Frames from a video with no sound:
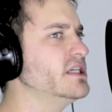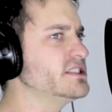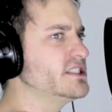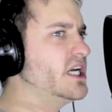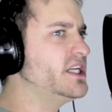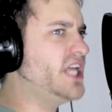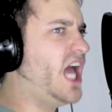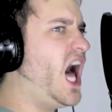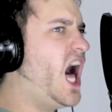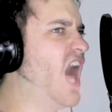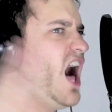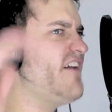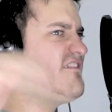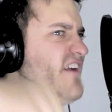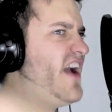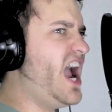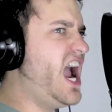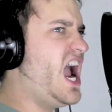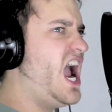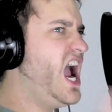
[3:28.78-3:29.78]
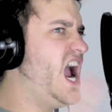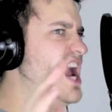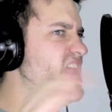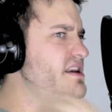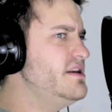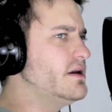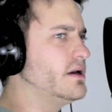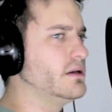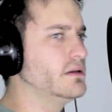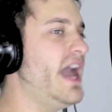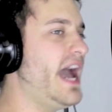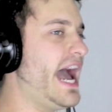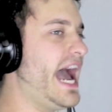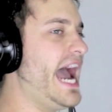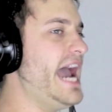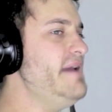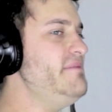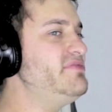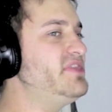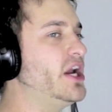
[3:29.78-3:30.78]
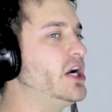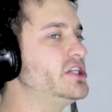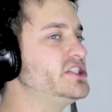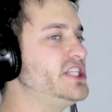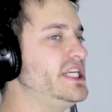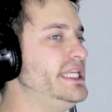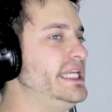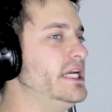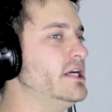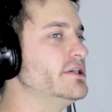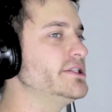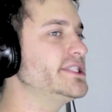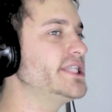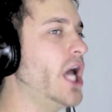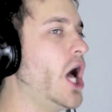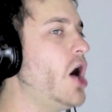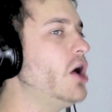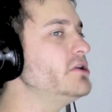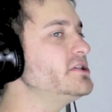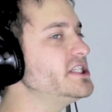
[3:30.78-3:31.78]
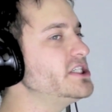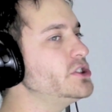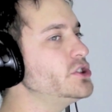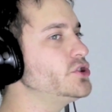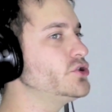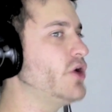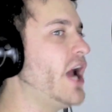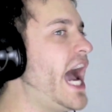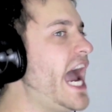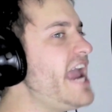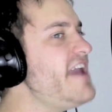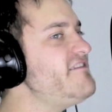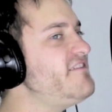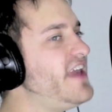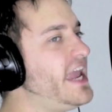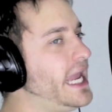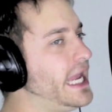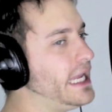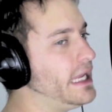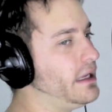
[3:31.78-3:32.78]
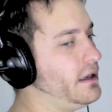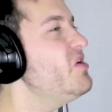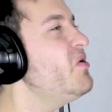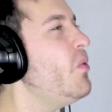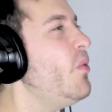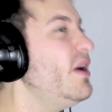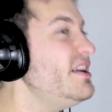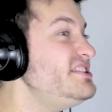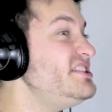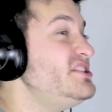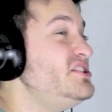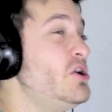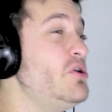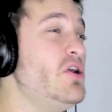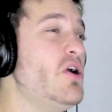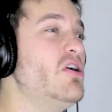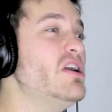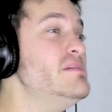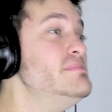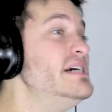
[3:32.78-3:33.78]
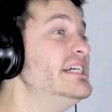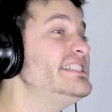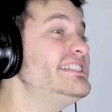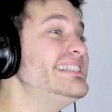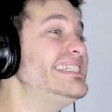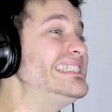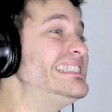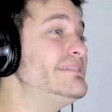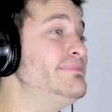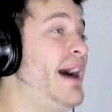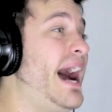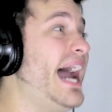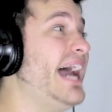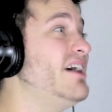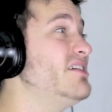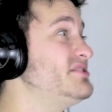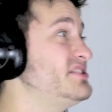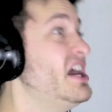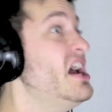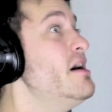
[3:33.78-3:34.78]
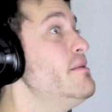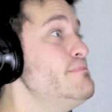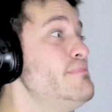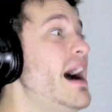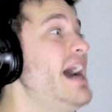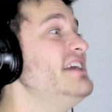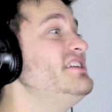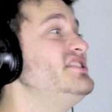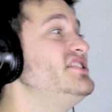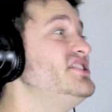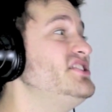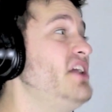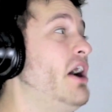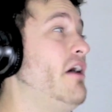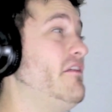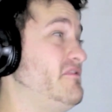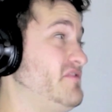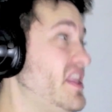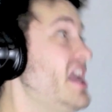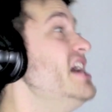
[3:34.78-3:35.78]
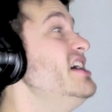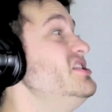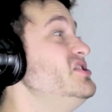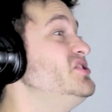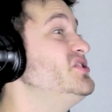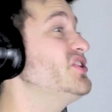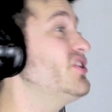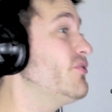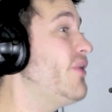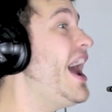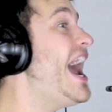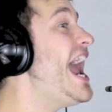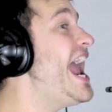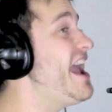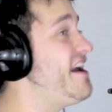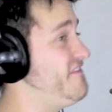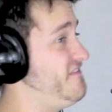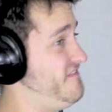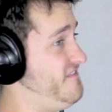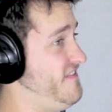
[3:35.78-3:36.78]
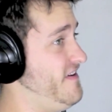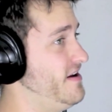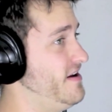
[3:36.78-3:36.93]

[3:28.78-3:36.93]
is a dolphin. I'm thirteen years old and driving. What did you do to Mister Smiles? My stuffed giraffe.